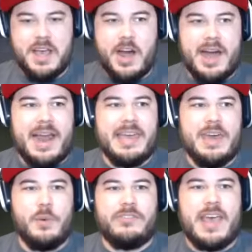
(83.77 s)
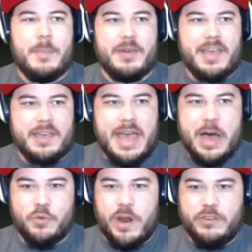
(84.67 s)
All right, I get what's happening.
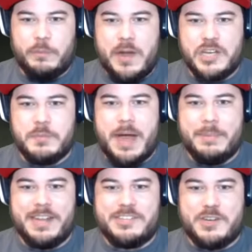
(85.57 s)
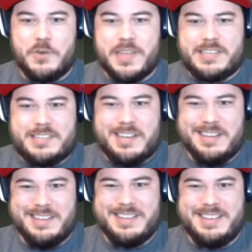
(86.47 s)
Outrun SpongeBob, let's do this.
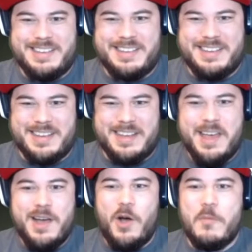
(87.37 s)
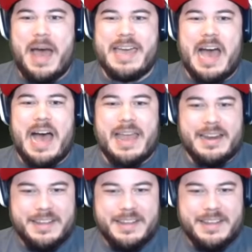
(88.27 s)
Oh my god.